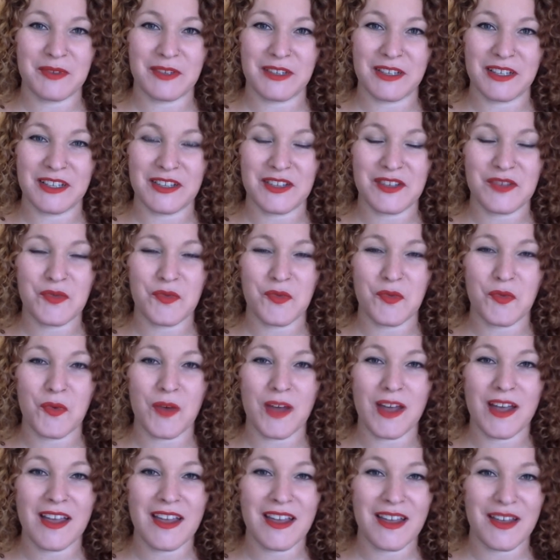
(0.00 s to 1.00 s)
and it's
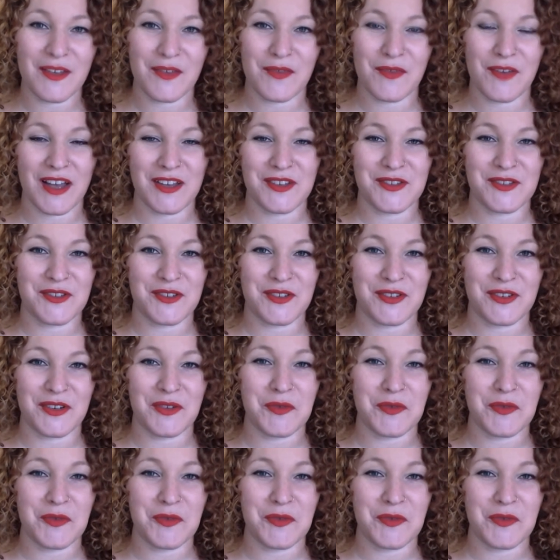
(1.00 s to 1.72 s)
way faster